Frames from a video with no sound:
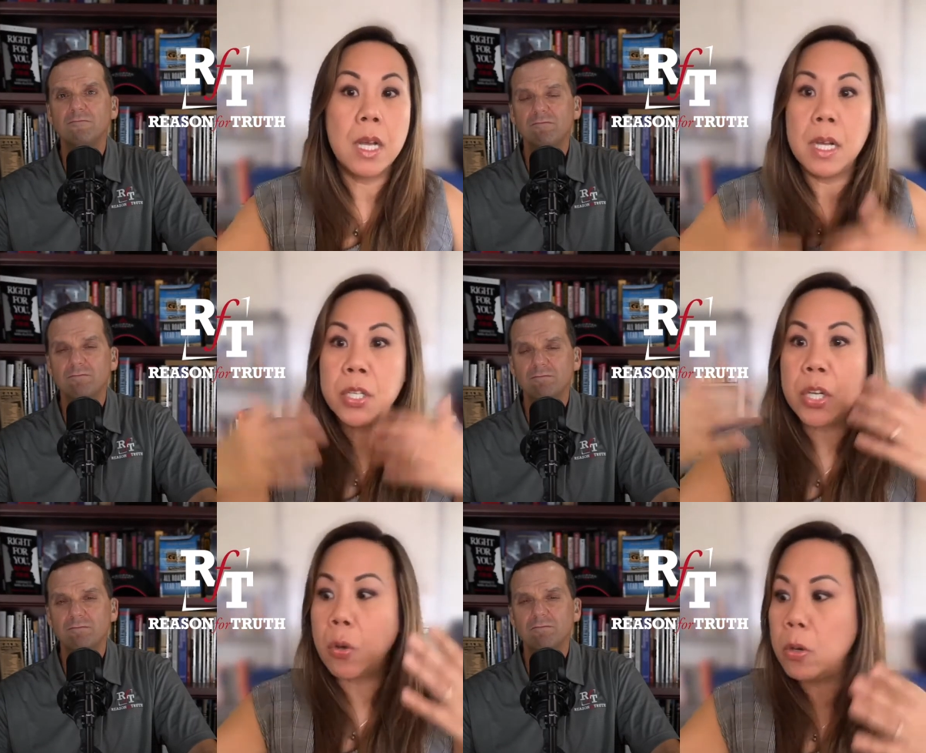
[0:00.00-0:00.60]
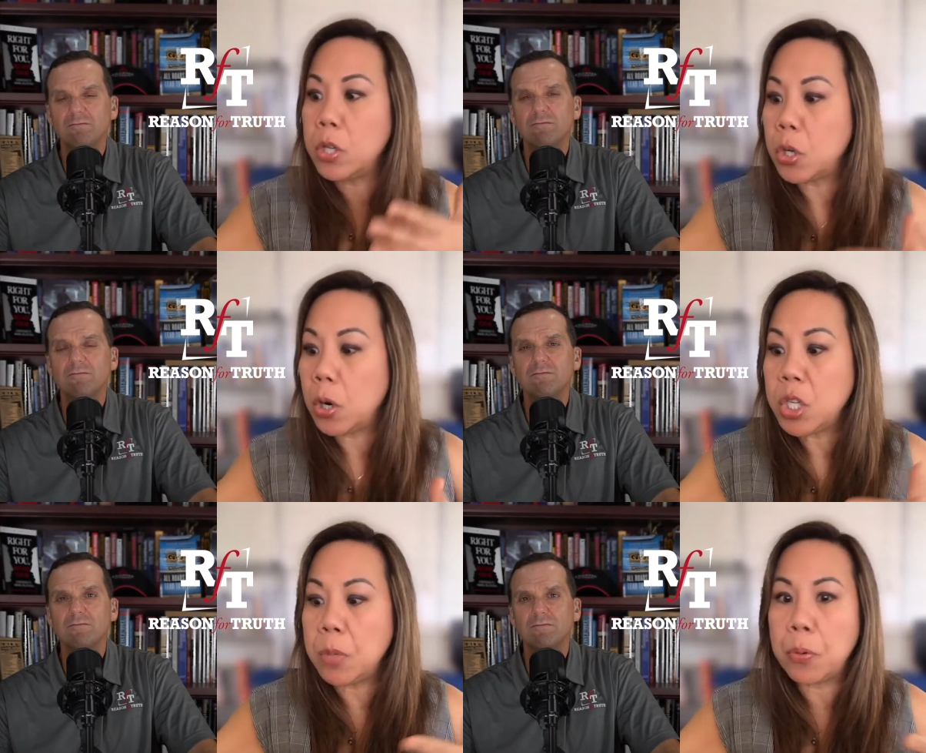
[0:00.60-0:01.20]
Speaker 1: she goes to
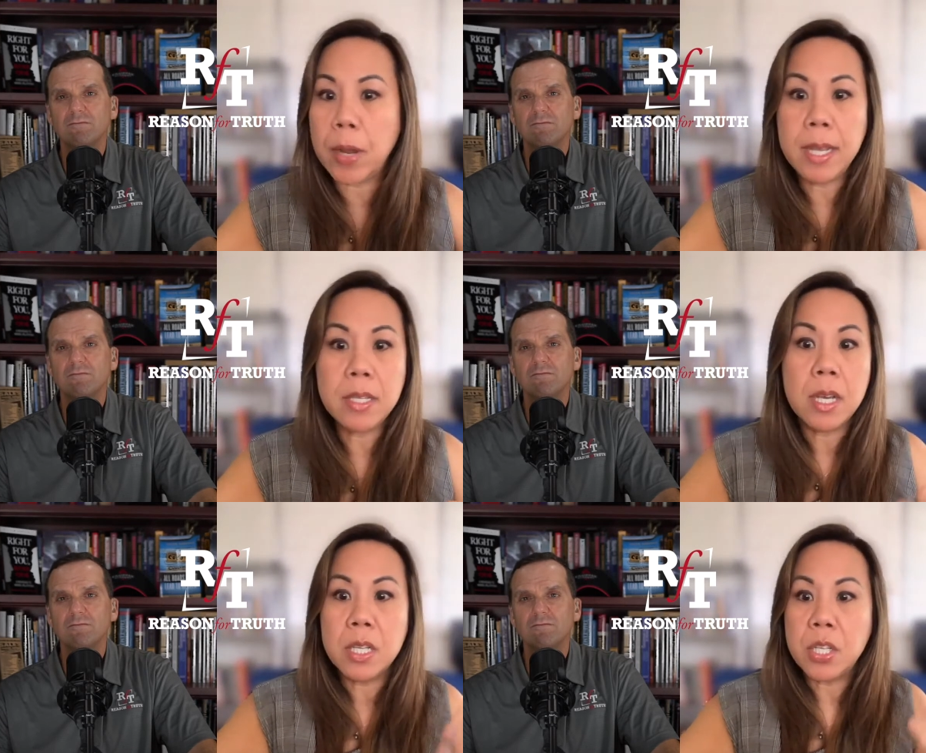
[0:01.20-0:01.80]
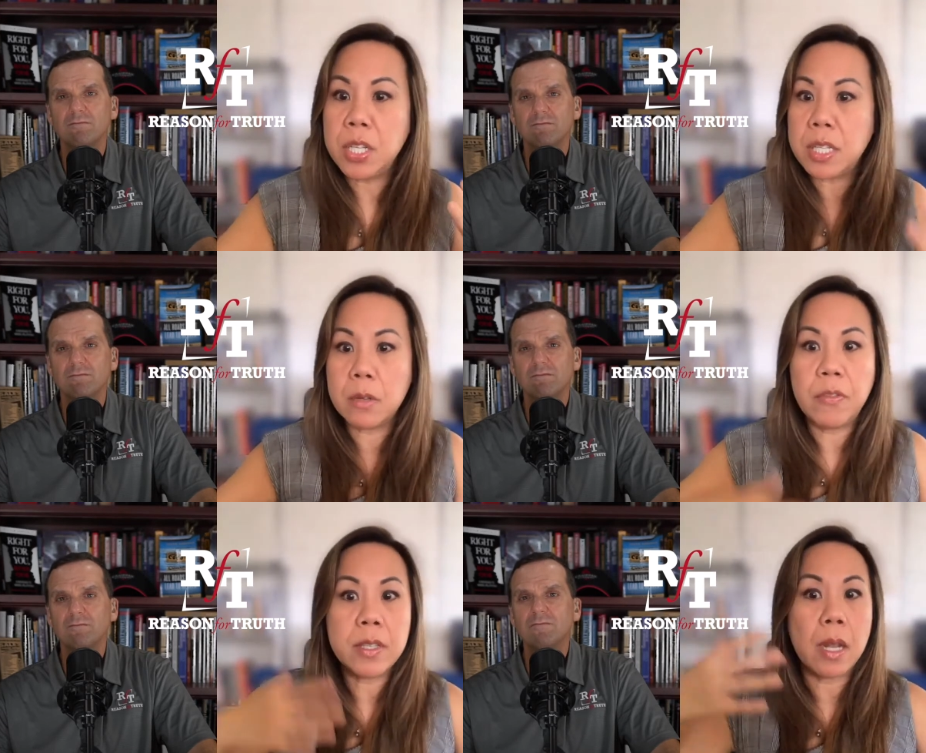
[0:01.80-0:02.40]
church she prays she still
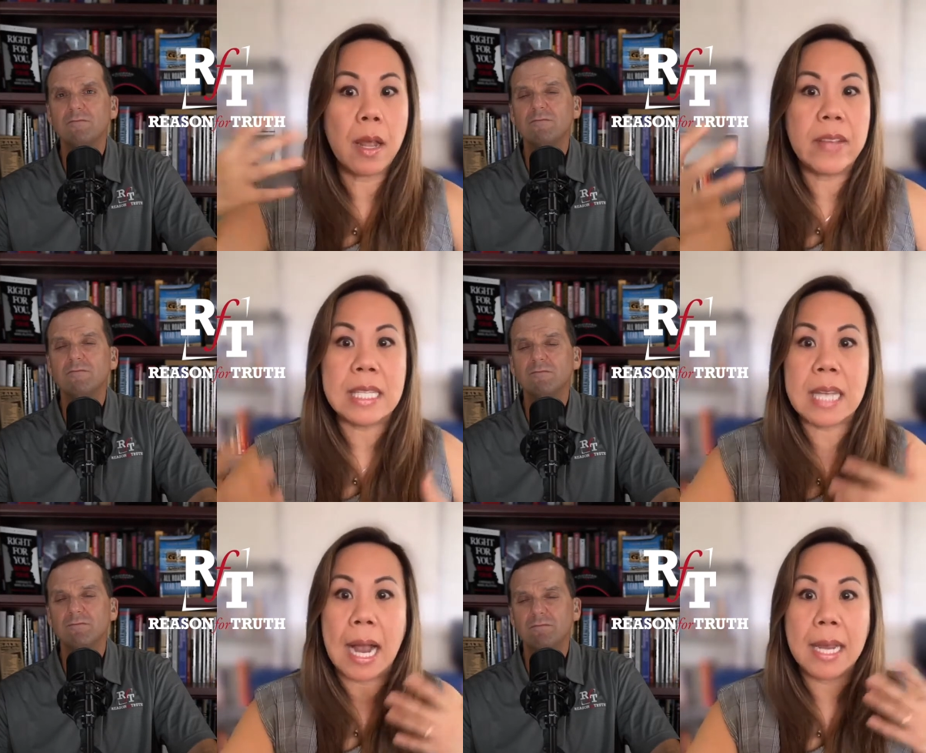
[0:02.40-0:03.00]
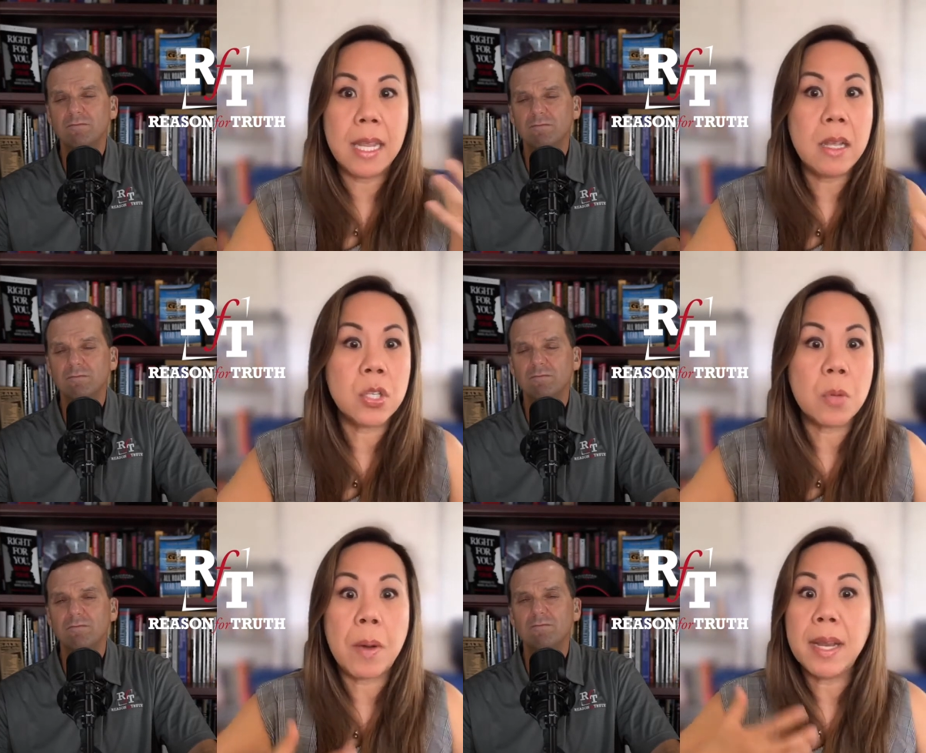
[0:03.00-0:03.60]
feels a lot of anxiety because
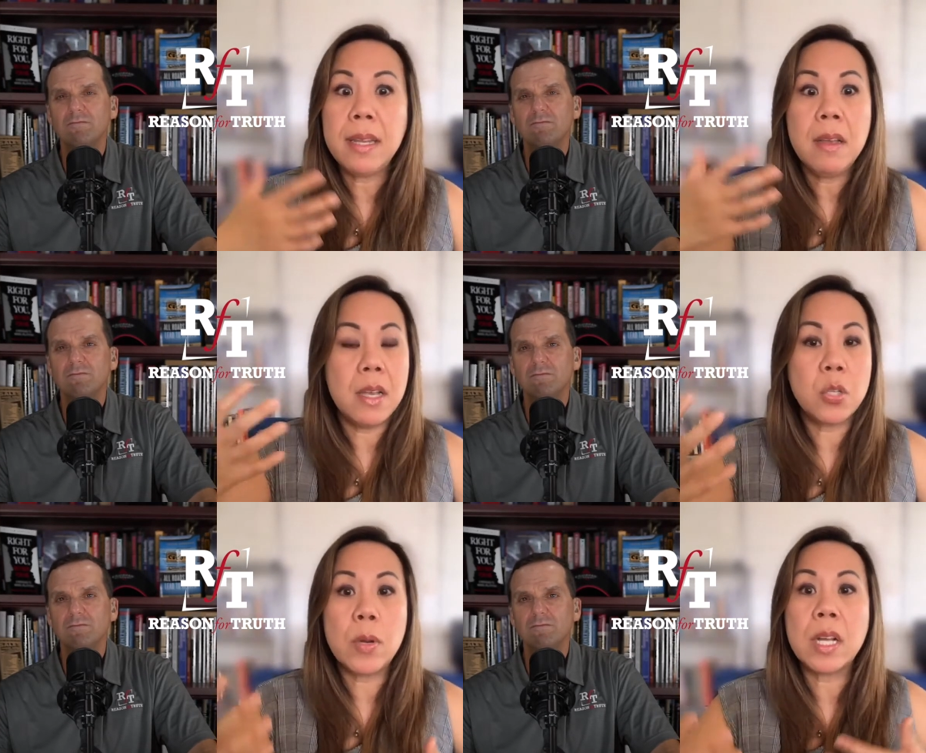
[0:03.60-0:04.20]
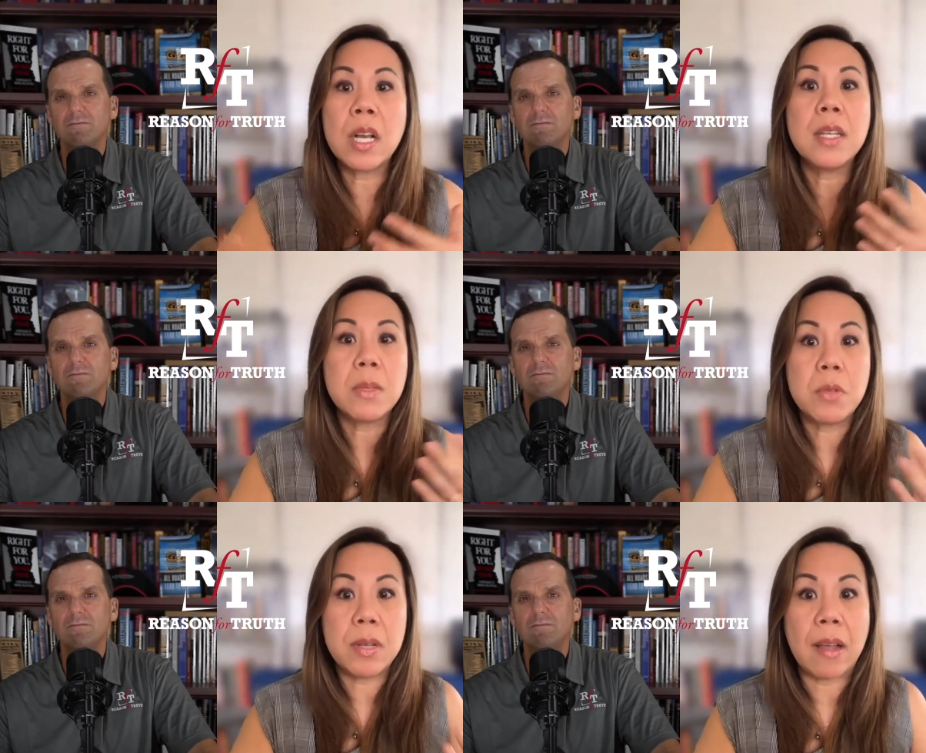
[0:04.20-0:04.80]
her body is already
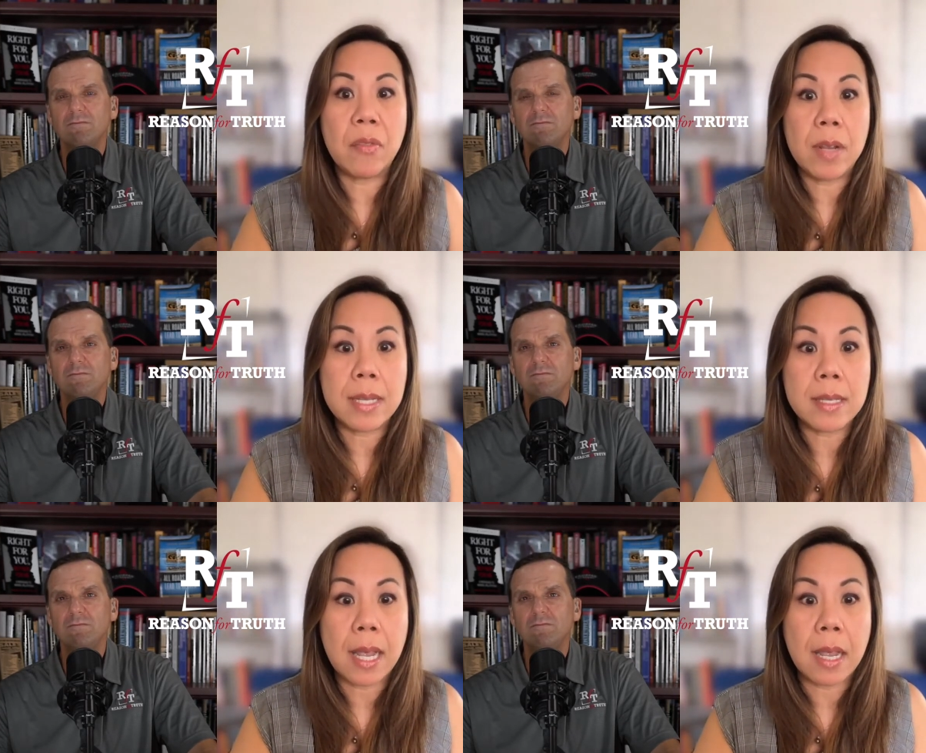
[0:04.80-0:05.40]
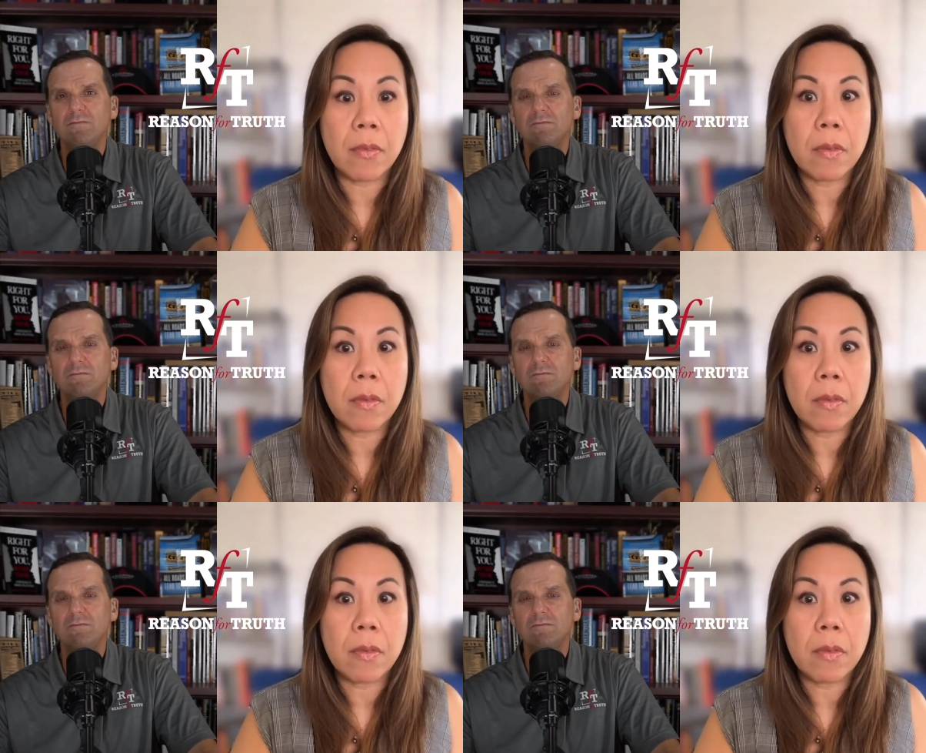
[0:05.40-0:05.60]
accustomed to not feeling safe